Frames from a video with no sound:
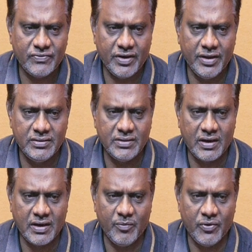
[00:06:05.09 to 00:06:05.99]
one is
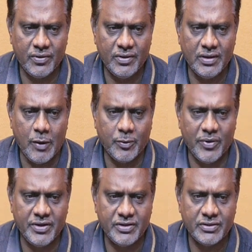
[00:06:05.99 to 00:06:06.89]
under coming to the
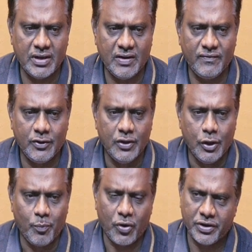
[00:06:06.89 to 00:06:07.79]
optimization of
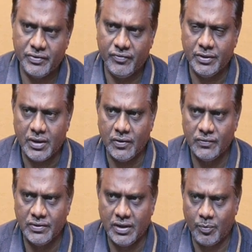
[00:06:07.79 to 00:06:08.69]
productivity,
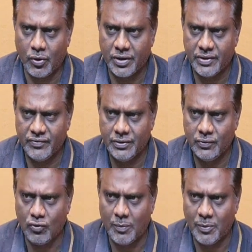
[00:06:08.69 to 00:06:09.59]
how the productivity
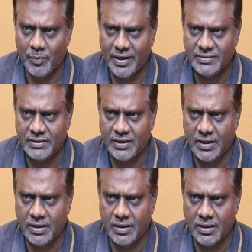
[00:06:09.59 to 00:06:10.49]
to optimize
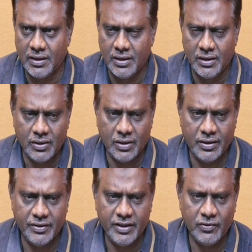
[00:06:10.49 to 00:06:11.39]

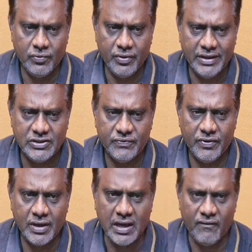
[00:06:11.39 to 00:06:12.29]
there to
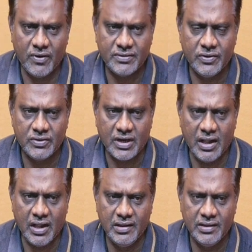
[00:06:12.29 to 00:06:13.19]
achieving ours. That is
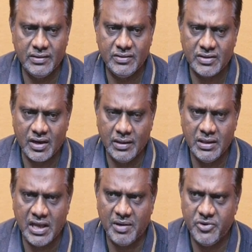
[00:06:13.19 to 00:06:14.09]
all the, these are all
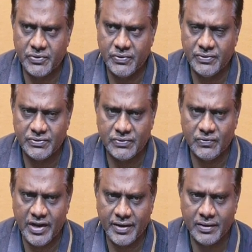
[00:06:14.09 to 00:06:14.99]
the objectives to
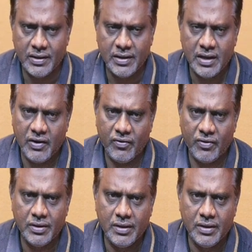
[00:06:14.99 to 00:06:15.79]
learn our